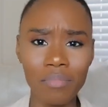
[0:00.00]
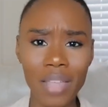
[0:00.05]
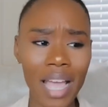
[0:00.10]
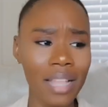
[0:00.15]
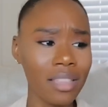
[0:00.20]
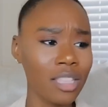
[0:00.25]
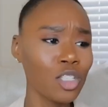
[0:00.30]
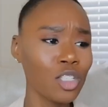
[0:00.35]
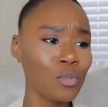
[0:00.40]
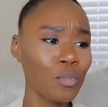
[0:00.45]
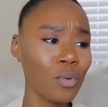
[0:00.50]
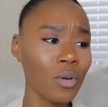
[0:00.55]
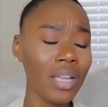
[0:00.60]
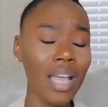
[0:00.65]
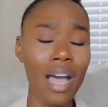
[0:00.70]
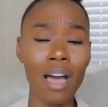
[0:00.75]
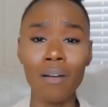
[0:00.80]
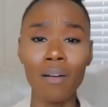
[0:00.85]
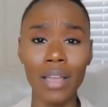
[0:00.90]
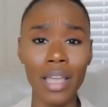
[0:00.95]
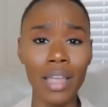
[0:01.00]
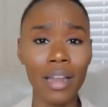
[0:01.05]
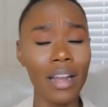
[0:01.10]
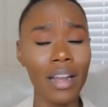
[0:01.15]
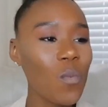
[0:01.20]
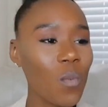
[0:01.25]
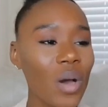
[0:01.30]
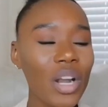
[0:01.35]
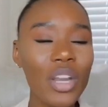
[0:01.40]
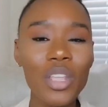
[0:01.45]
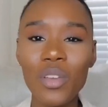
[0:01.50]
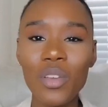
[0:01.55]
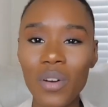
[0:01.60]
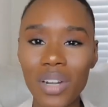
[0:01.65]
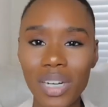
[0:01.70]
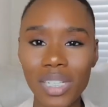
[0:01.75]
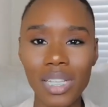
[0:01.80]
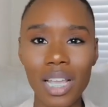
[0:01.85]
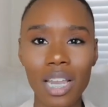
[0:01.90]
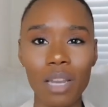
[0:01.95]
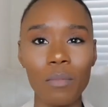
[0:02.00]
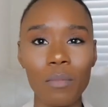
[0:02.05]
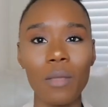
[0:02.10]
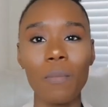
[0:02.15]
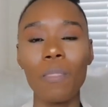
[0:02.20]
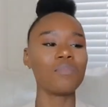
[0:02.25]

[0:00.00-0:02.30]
At this point, I don't care. What are you gonna say to me?